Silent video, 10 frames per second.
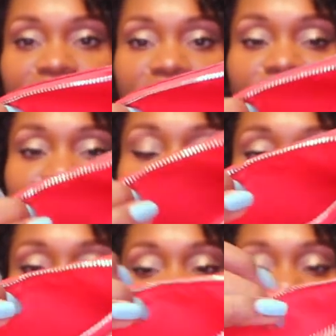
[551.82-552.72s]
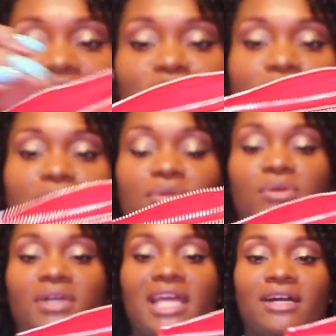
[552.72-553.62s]
and little odds and ends when I'm
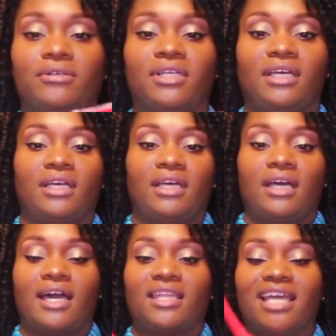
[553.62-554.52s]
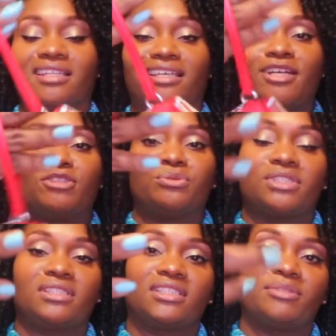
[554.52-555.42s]
going out. I like the Coach
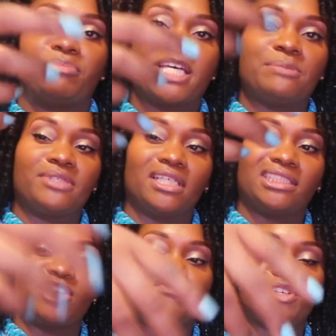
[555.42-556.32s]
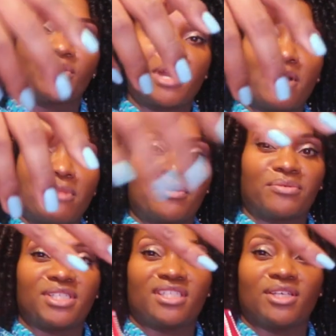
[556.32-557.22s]
wristlets the best because they fit around my
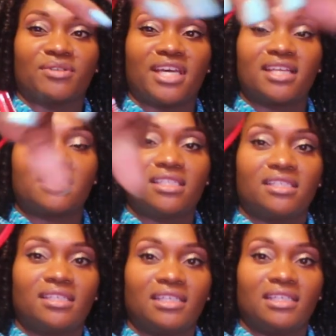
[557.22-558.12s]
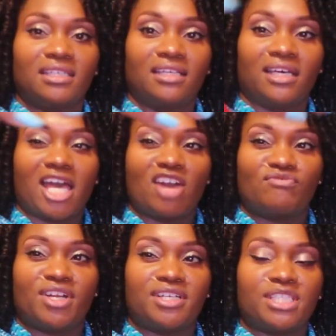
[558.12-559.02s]
wrist so nicely. I have
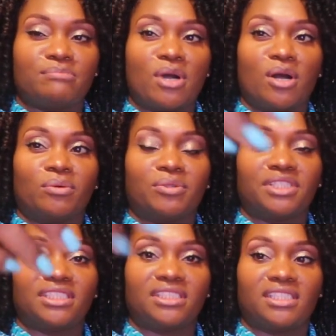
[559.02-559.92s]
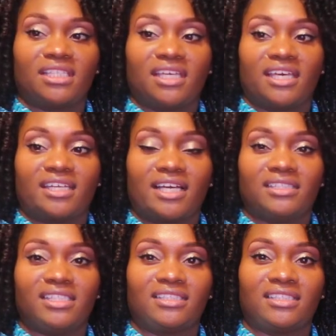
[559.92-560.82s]
very small wrists and I
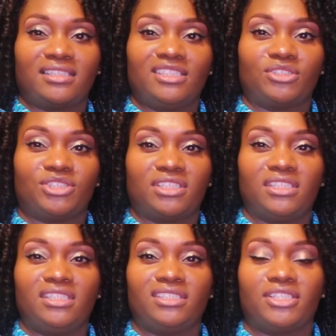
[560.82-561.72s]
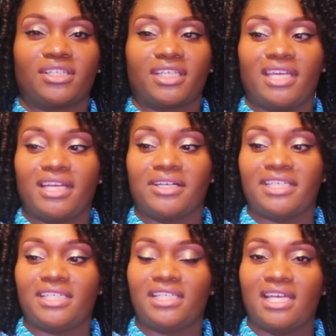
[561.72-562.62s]
think that these are just easier to
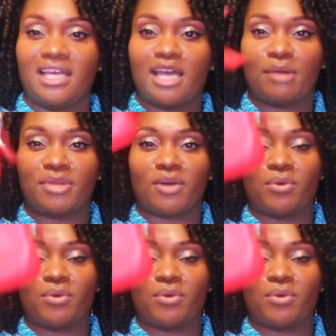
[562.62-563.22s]
carry. I'm not